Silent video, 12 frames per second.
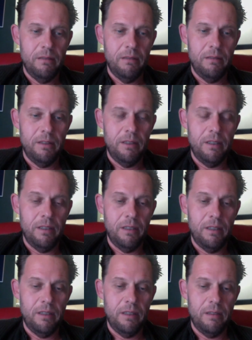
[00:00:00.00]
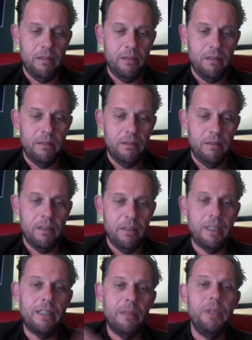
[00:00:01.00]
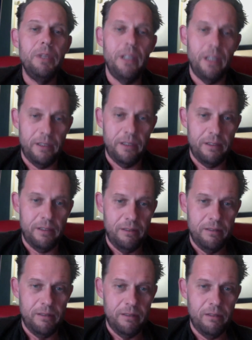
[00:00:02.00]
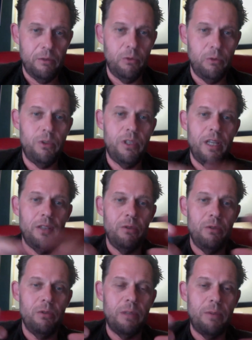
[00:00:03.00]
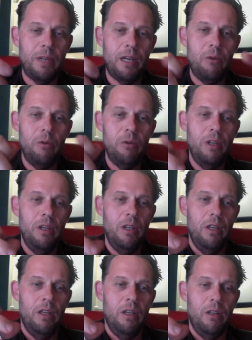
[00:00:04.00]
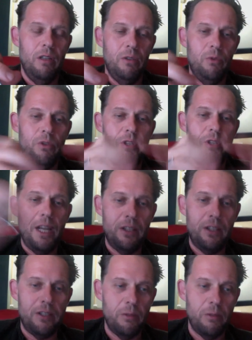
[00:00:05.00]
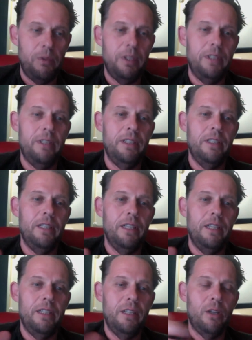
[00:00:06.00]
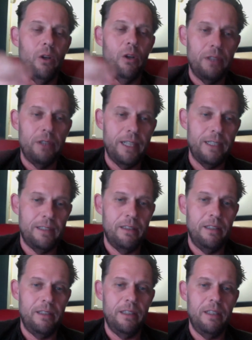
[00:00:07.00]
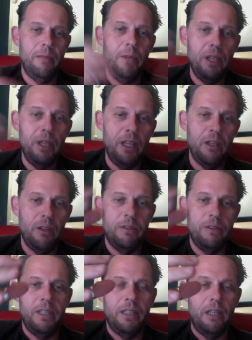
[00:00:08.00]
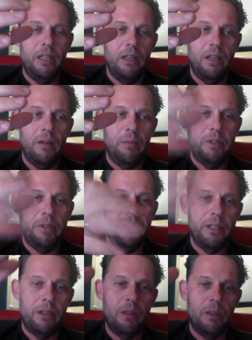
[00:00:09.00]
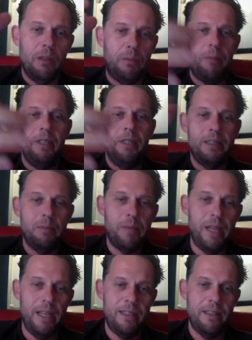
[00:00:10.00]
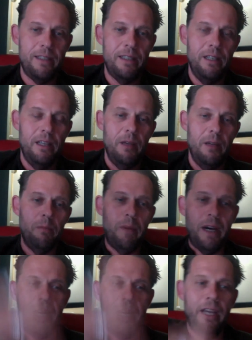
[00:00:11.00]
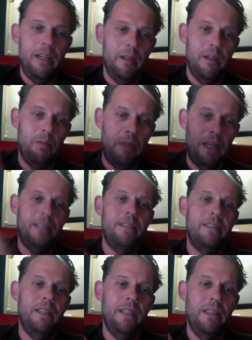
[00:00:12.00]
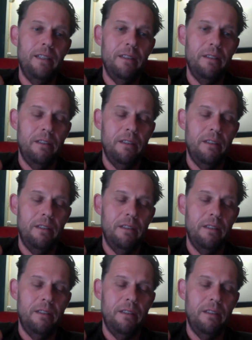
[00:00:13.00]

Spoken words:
another meanings. So to somehow to change completely the context, the meaning of the particular public space by placing